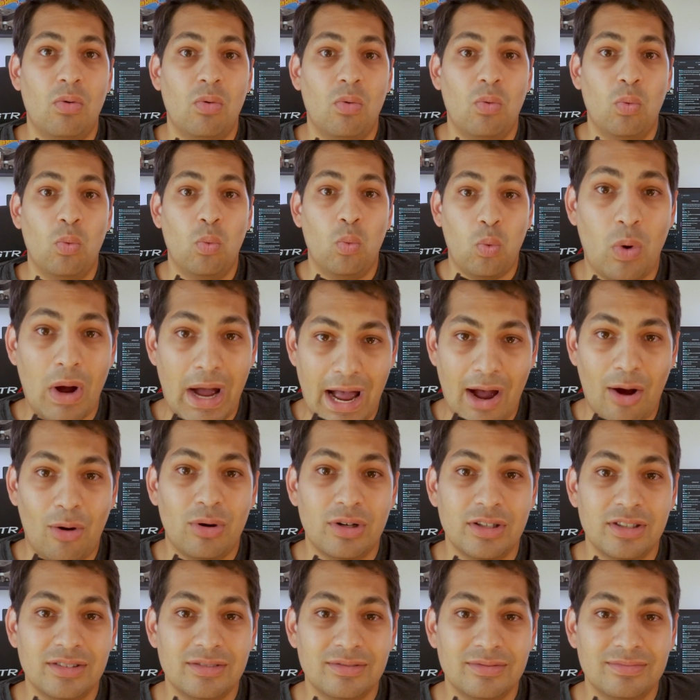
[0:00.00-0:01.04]
Wow.
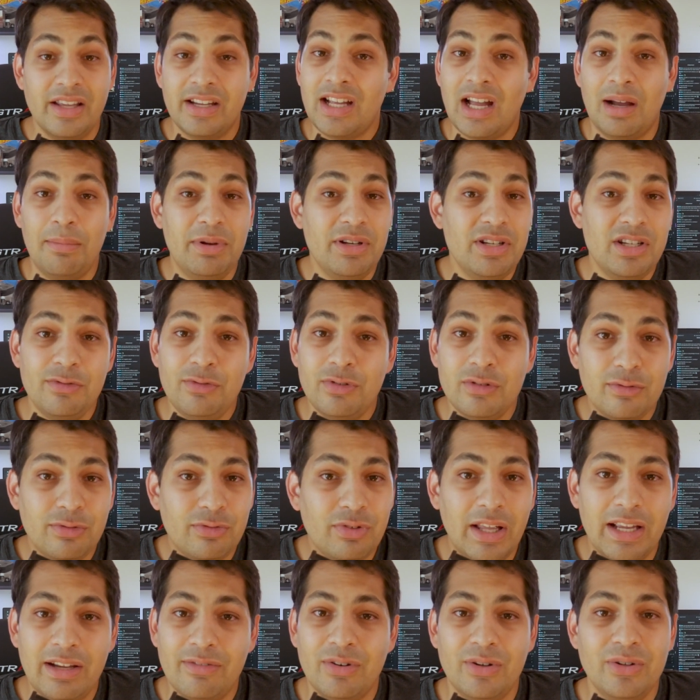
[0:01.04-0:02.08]
They come in different
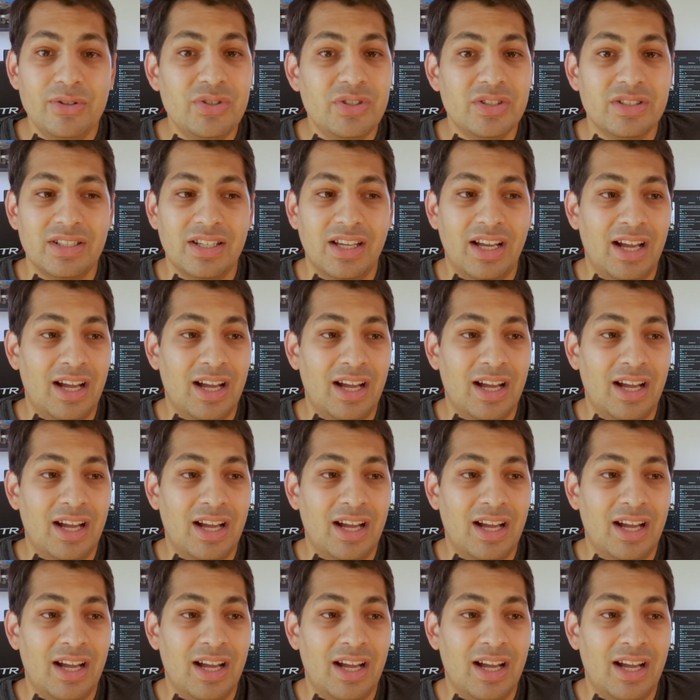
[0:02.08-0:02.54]
flavors,